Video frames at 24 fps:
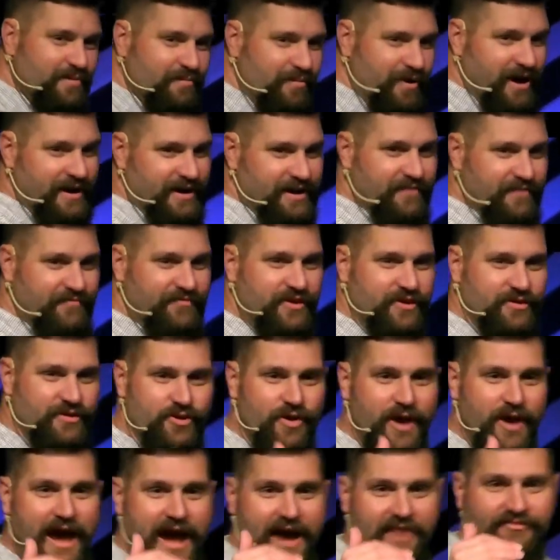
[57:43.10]
but if you,
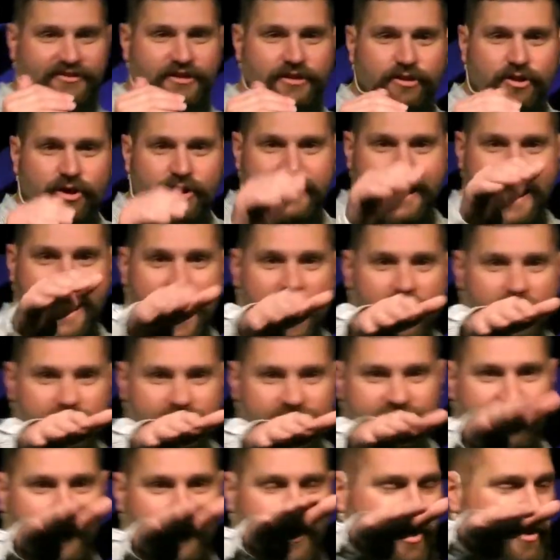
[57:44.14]
you have to look
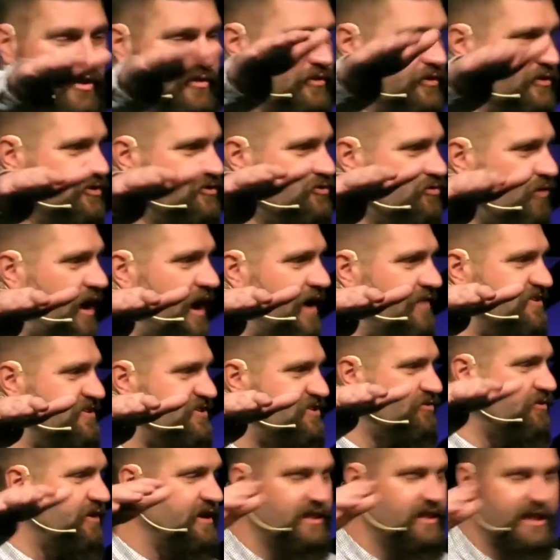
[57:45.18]
out farther to drive a
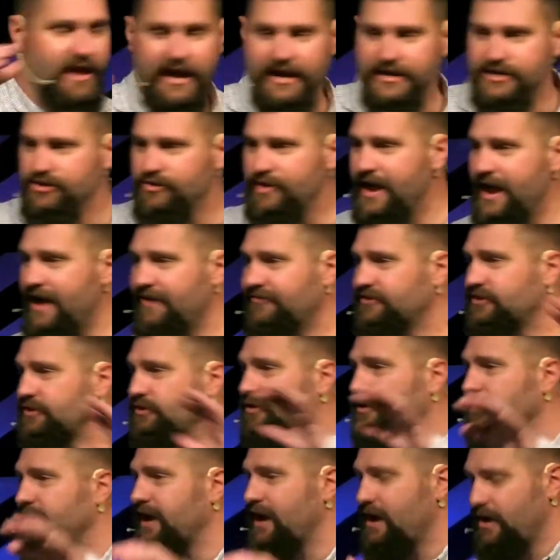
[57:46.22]
straight line, you have to
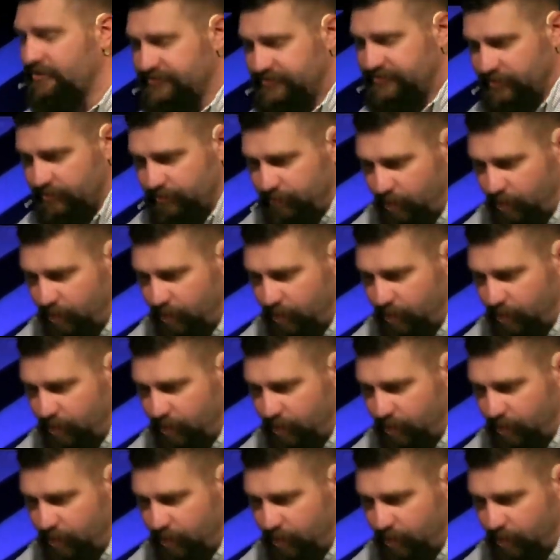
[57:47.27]
look out. So